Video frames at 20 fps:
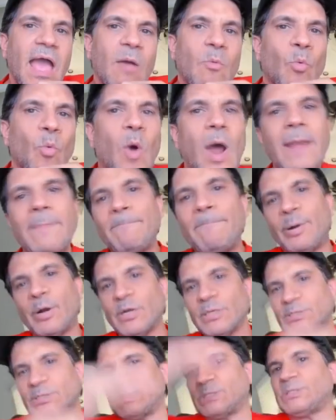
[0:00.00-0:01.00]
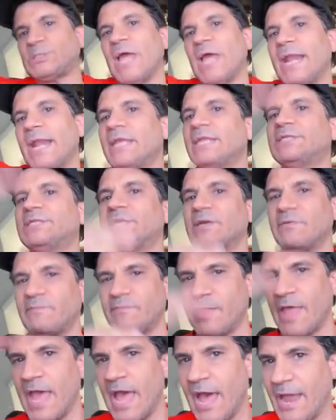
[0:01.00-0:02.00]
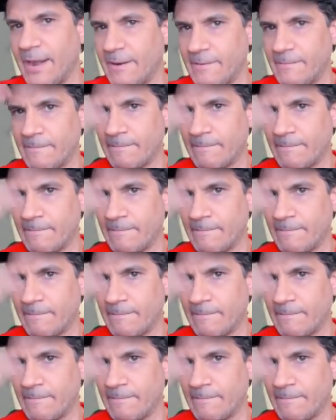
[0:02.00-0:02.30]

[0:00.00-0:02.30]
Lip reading: what percentage of that